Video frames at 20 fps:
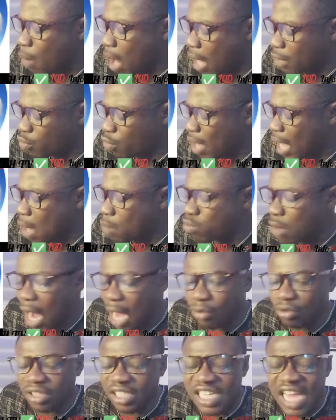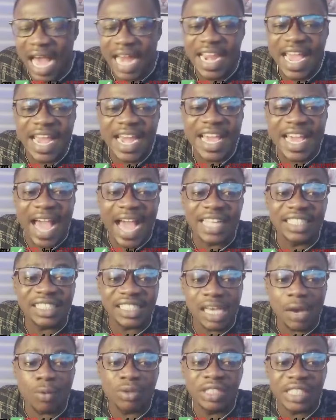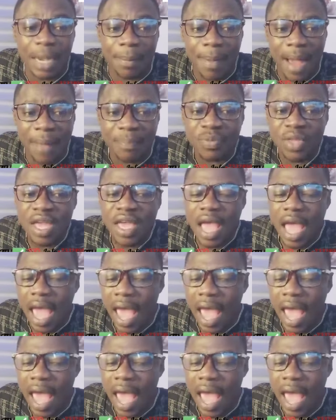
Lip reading: wano dear any can see with Jabba